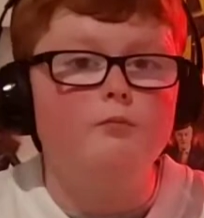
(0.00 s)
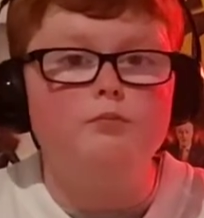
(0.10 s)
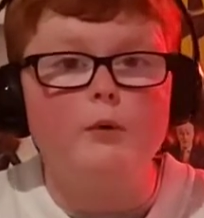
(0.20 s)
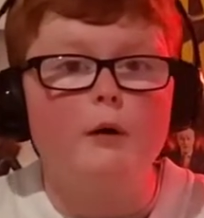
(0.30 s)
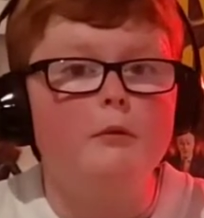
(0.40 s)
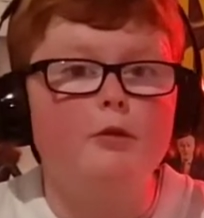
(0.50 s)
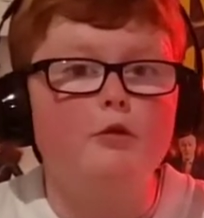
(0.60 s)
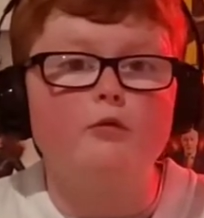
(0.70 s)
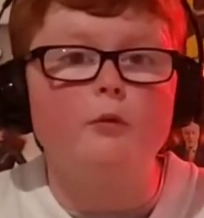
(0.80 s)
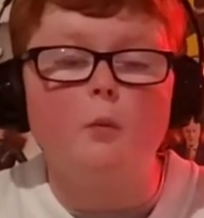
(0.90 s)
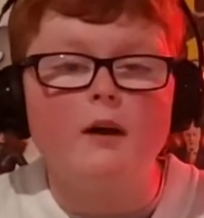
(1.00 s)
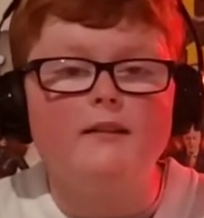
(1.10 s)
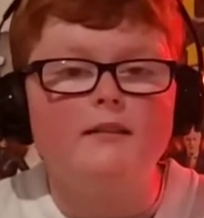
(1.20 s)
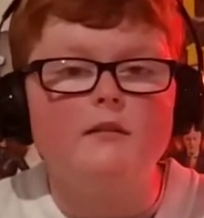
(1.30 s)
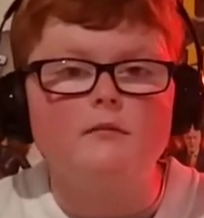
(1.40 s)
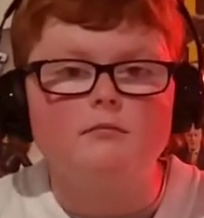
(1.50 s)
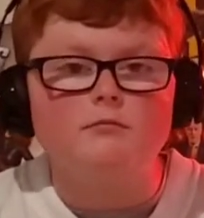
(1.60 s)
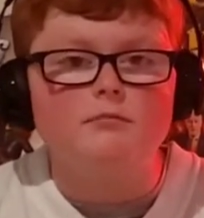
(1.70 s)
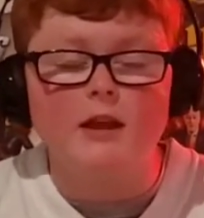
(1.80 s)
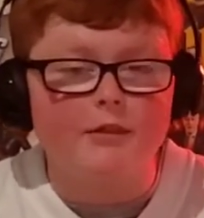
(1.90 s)
it to him once.
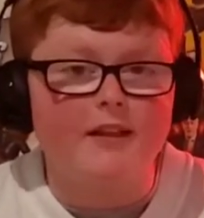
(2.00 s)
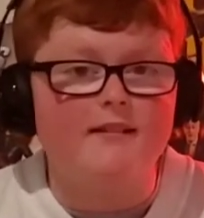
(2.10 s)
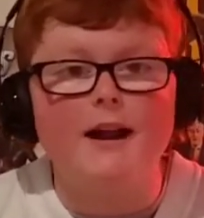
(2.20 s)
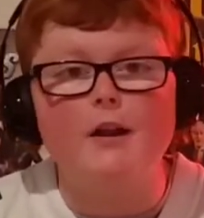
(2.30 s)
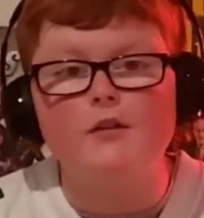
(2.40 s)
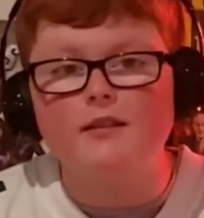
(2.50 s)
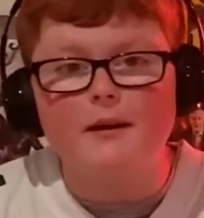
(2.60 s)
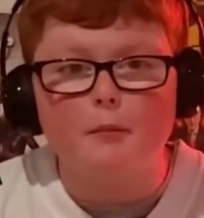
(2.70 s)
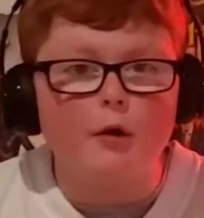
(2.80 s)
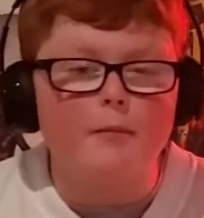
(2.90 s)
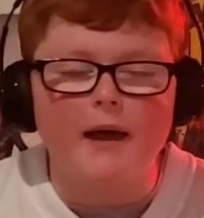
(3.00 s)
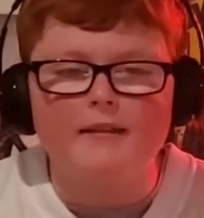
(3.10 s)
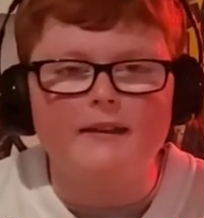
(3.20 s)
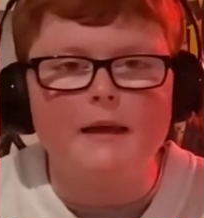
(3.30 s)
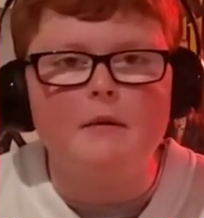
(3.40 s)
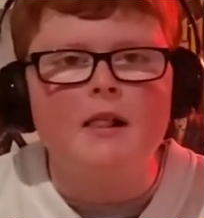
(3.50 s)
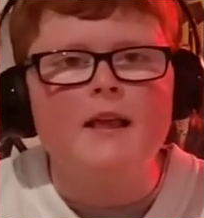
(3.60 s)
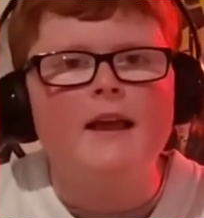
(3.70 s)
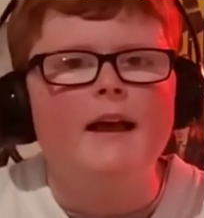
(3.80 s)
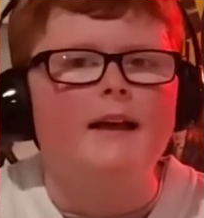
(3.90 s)
That's not using him more in the pass game.
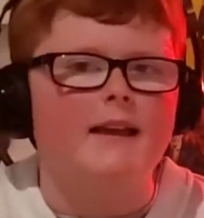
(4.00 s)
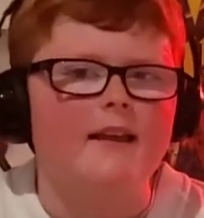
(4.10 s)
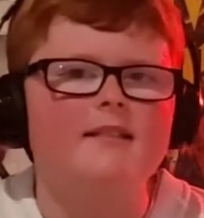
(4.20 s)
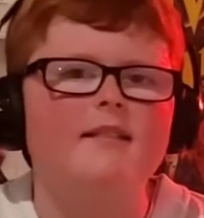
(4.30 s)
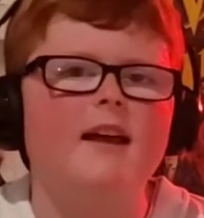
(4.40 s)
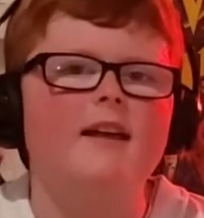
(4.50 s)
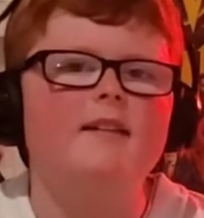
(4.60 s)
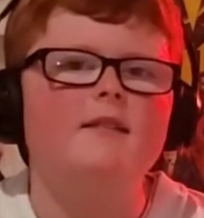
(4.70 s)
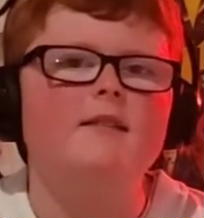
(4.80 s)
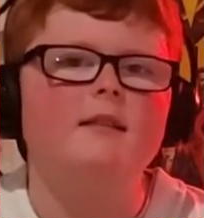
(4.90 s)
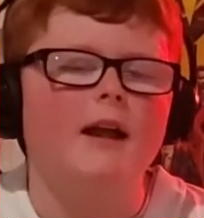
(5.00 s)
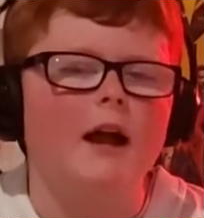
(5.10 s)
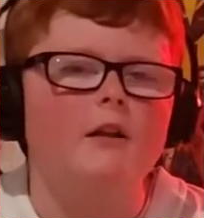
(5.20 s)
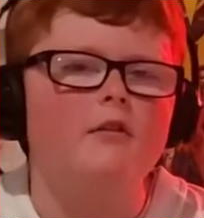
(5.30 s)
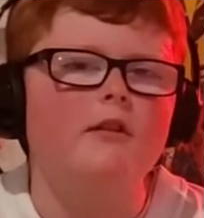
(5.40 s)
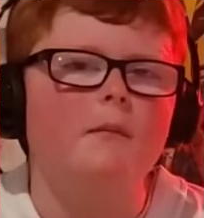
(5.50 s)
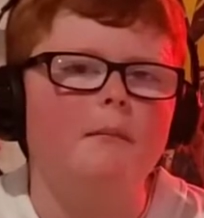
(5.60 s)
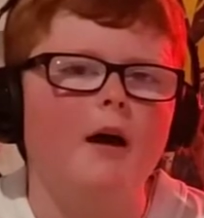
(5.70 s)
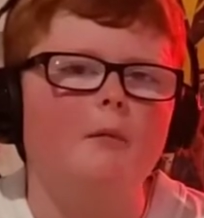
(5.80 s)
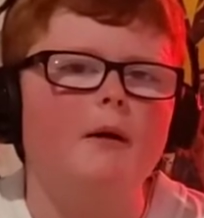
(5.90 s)
Gase says not using
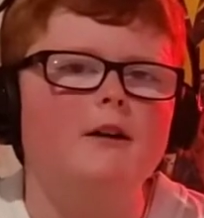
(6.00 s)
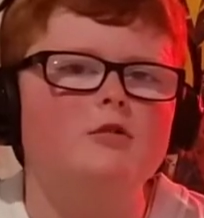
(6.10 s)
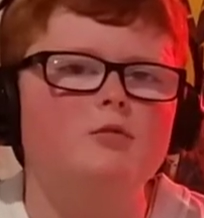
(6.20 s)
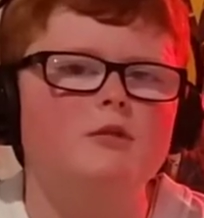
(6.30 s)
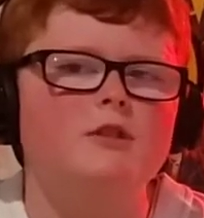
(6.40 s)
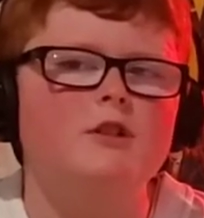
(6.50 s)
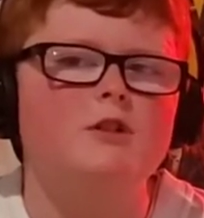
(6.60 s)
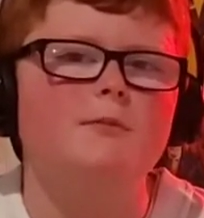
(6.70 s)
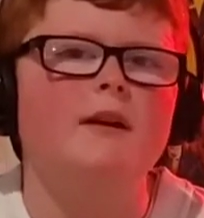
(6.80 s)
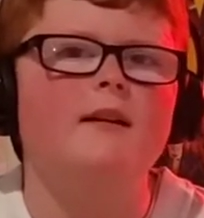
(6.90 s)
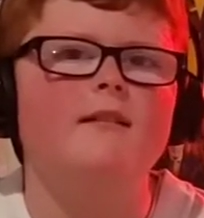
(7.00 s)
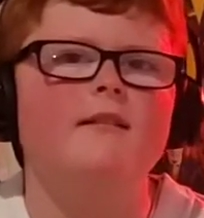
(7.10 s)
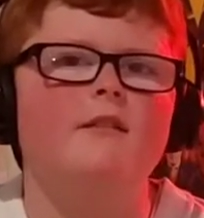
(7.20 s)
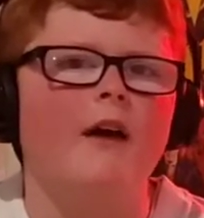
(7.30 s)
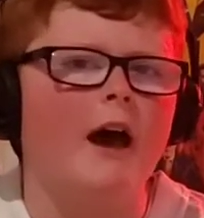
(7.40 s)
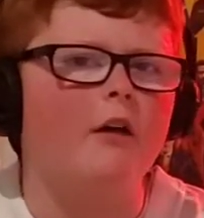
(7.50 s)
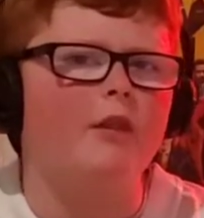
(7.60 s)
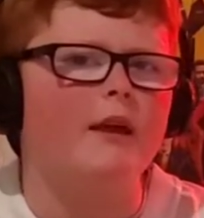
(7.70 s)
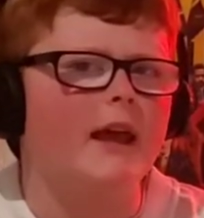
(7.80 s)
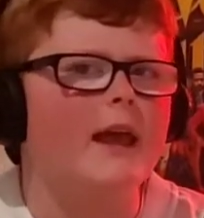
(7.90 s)
Bell much was just because of how
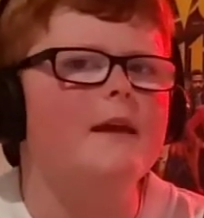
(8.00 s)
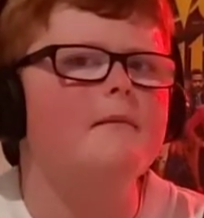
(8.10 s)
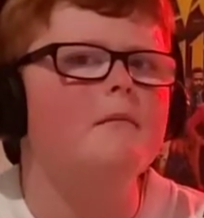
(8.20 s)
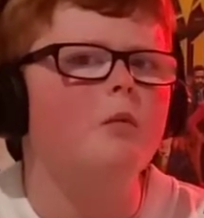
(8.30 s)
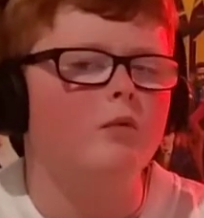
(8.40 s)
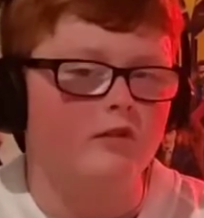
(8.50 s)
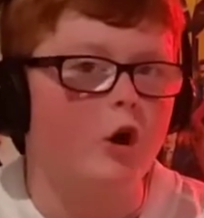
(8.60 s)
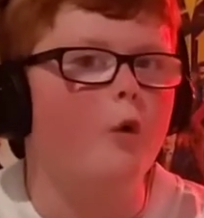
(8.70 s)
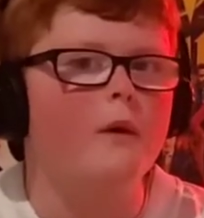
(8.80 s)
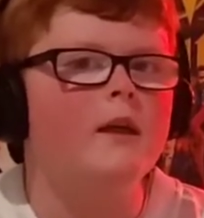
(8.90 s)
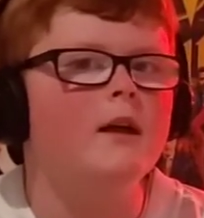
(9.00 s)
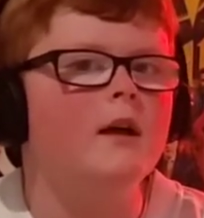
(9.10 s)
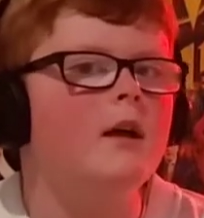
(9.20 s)
the game was going.